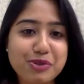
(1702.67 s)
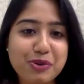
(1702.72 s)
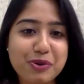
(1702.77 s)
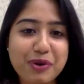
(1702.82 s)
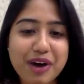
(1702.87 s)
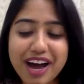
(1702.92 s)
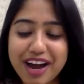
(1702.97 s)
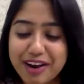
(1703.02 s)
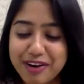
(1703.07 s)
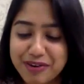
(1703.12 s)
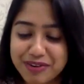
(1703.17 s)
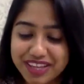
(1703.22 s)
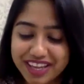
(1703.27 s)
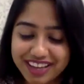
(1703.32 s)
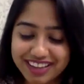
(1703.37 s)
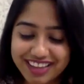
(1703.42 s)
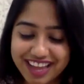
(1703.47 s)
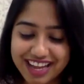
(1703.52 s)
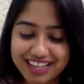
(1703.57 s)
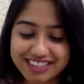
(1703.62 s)
So I
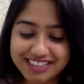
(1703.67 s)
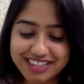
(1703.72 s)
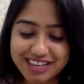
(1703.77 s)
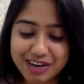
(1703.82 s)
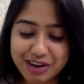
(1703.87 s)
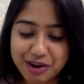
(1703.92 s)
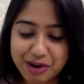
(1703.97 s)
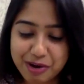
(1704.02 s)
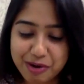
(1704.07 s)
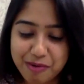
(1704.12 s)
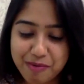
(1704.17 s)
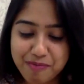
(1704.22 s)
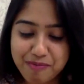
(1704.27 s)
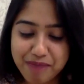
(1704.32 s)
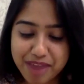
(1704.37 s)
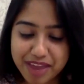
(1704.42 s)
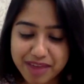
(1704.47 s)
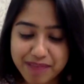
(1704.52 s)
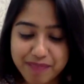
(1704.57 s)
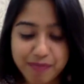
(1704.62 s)
don't think that's a
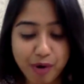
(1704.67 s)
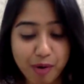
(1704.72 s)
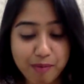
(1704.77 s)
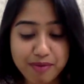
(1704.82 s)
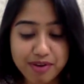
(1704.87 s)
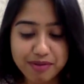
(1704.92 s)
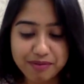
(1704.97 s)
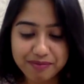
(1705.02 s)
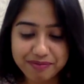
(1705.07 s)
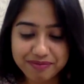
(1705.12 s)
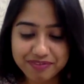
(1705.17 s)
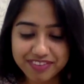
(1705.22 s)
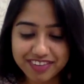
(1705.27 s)
big problem.